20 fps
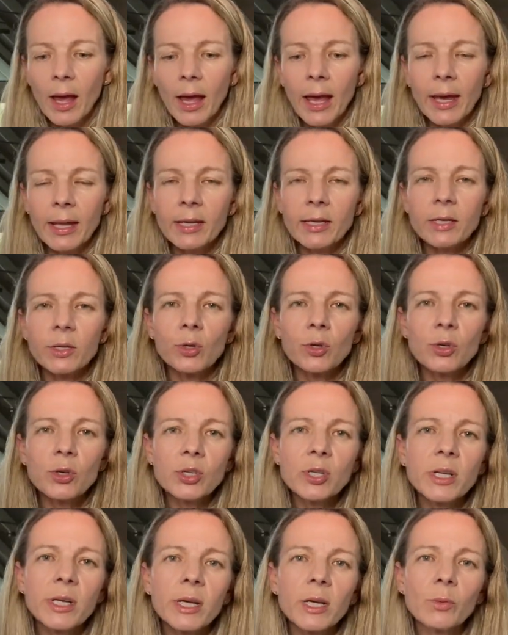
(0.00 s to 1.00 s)
And
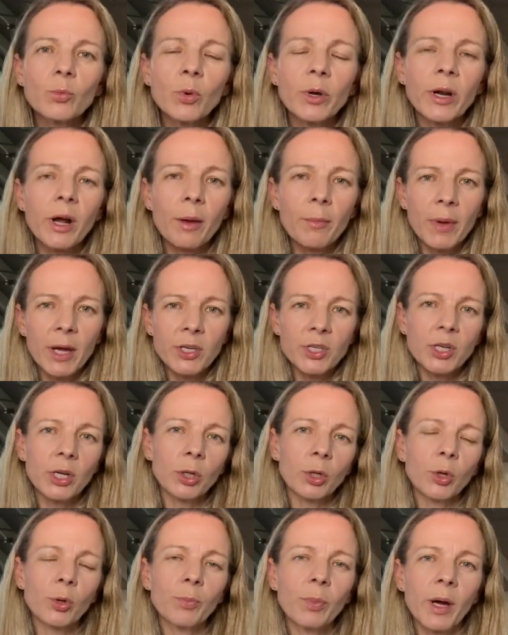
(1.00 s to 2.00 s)
usually when I magic
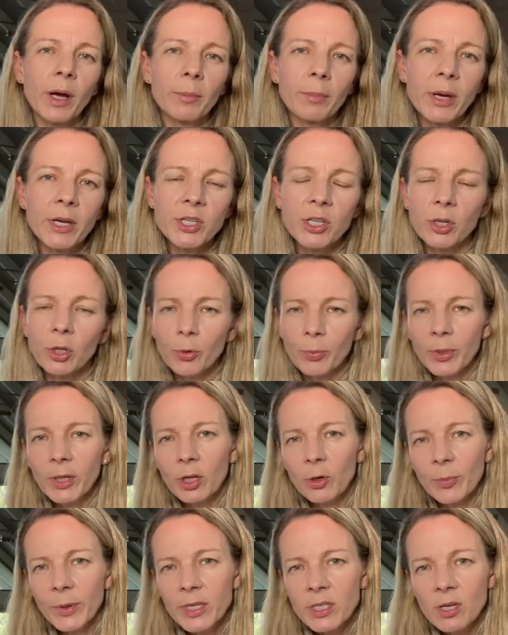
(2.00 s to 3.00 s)
loop a
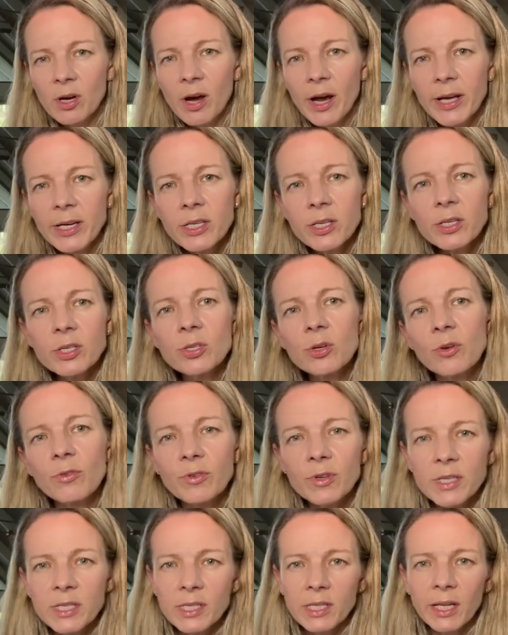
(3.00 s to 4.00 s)
little bit tighter. So
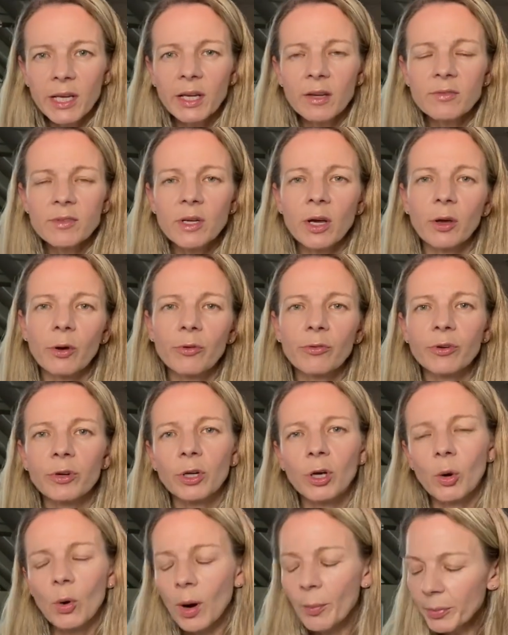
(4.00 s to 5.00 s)
for sleeves, I often
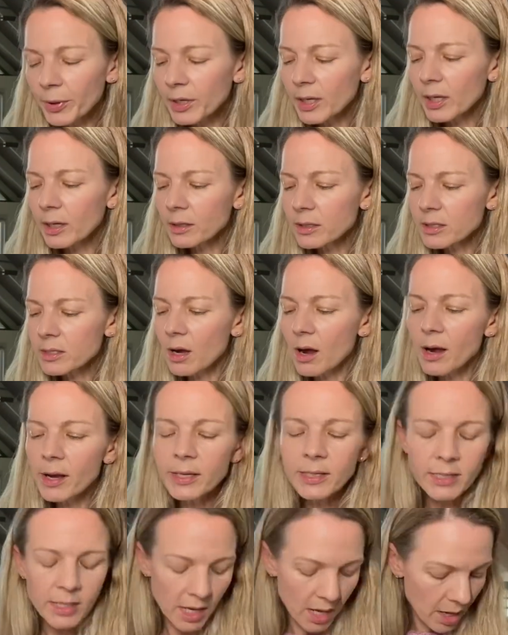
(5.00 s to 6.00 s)
go up a needle
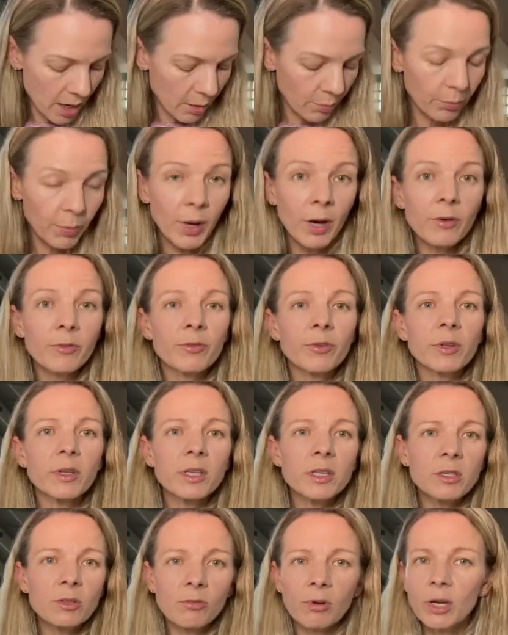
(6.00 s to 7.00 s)
size, but for
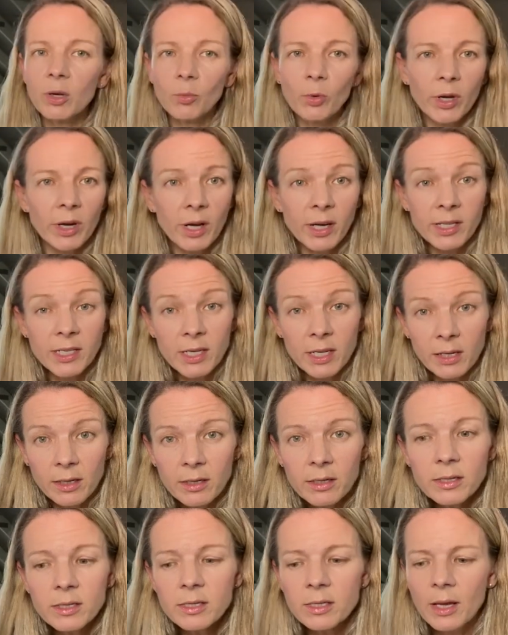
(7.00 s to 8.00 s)
this green one, I
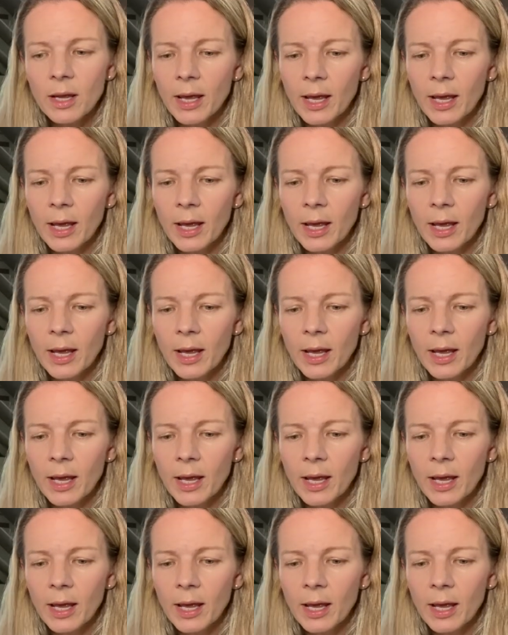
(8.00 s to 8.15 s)
didn't.